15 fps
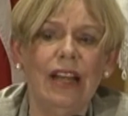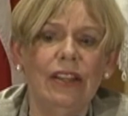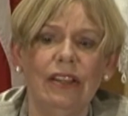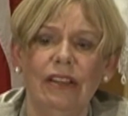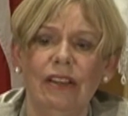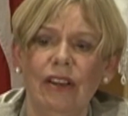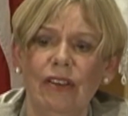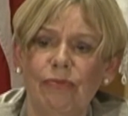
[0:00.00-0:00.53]

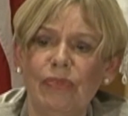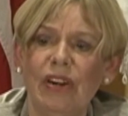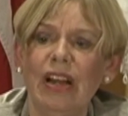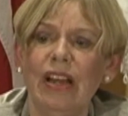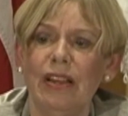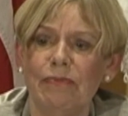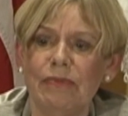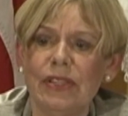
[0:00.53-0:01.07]
other of
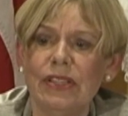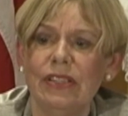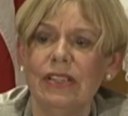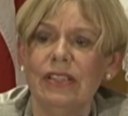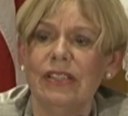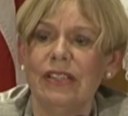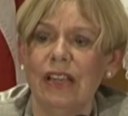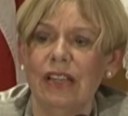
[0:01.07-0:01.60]
Priam's
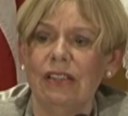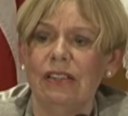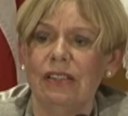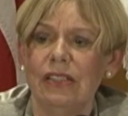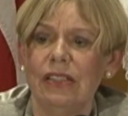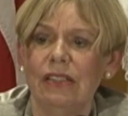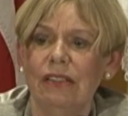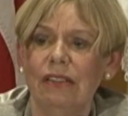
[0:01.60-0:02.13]

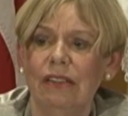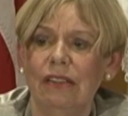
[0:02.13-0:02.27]
sons.